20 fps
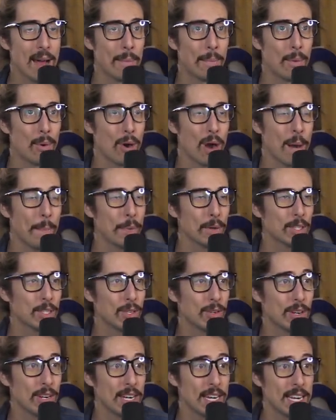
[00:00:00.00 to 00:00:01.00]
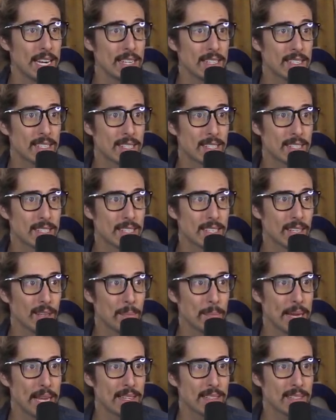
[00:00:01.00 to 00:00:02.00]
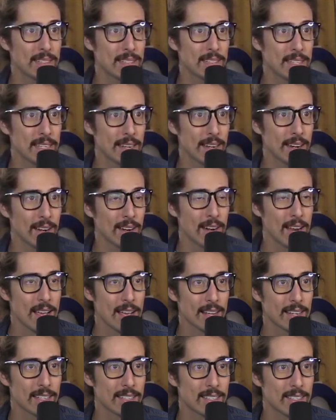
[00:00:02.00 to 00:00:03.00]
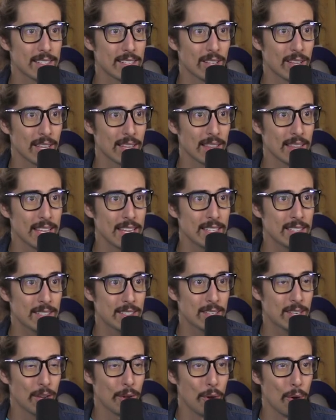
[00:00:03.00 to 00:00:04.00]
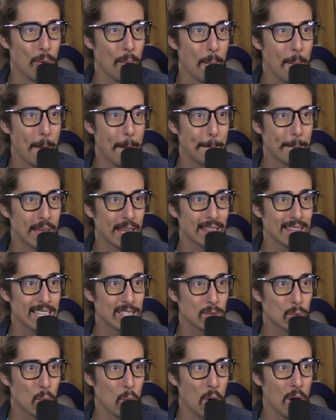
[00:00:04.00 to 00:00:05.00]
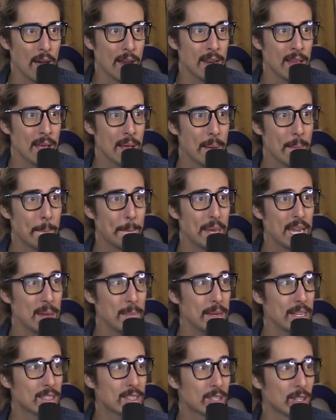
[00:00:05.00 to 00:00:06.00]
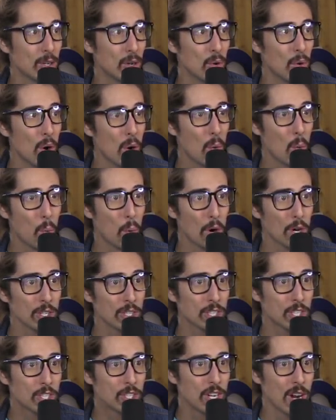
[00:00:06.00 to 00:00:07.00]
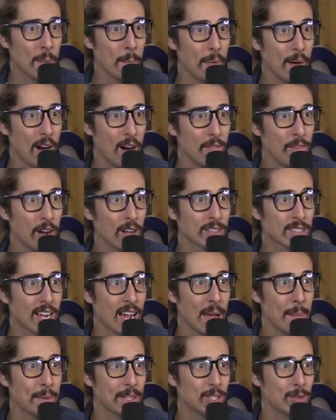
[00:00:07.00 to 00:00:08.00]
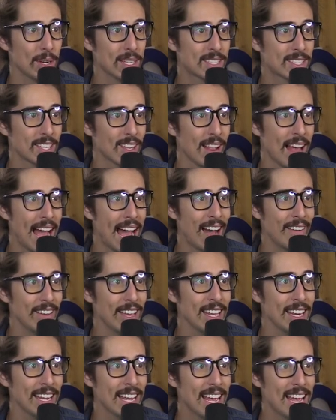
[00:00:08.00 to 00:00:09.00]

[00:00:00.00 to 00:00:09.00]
More opportunities to steal bases here. Can steal at least two, at least one, maybe two. Worst jump of all time, but do I still have it?